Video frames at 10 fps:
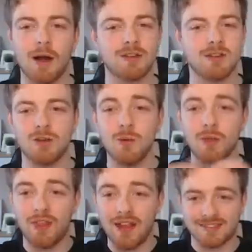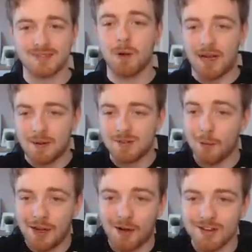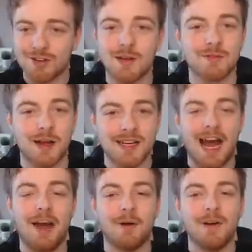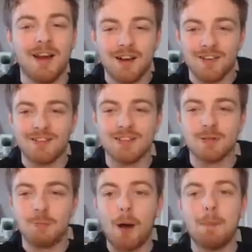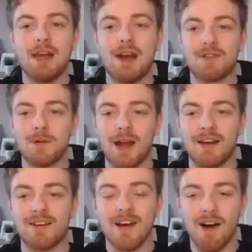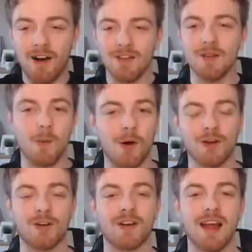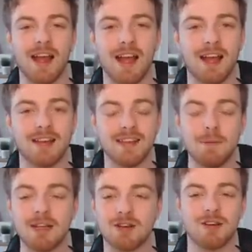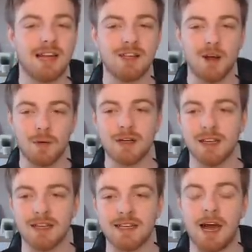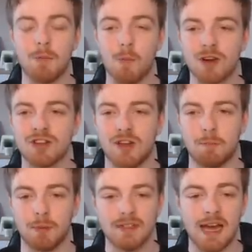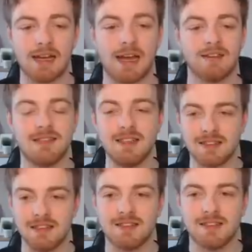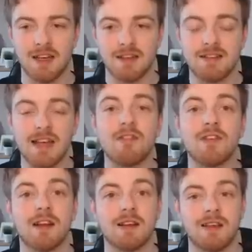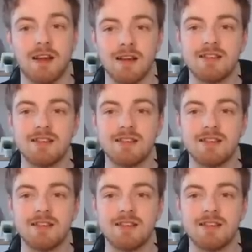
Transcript: how to do this, what I'm doing on screen right now, where I'm just bopping everywhere on the water. Then make sure that you go and click it and watch it. But yeah, guys, this is definitely